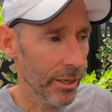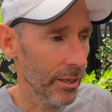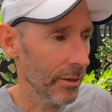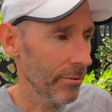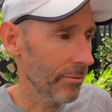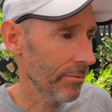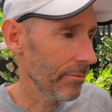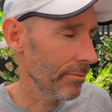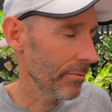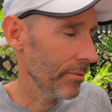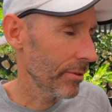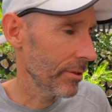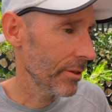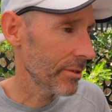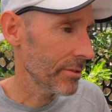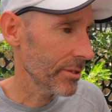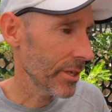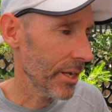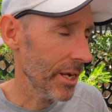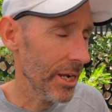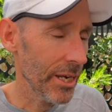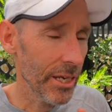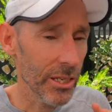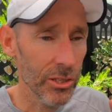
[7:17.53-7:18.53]
If there's
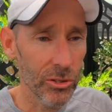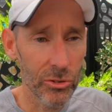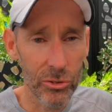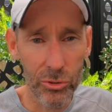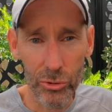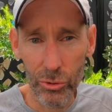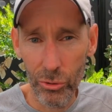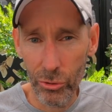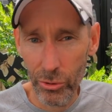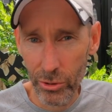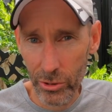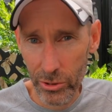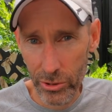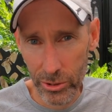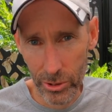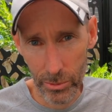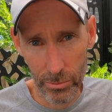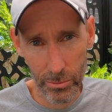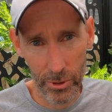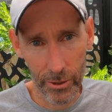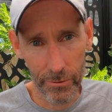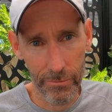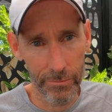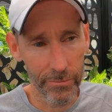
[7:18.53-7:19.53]
any soreness
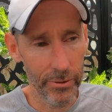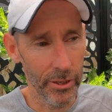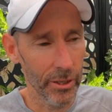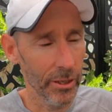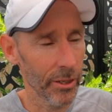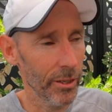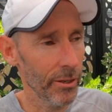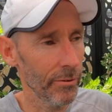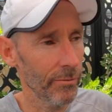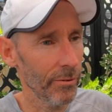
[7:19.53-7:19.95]
in my feet,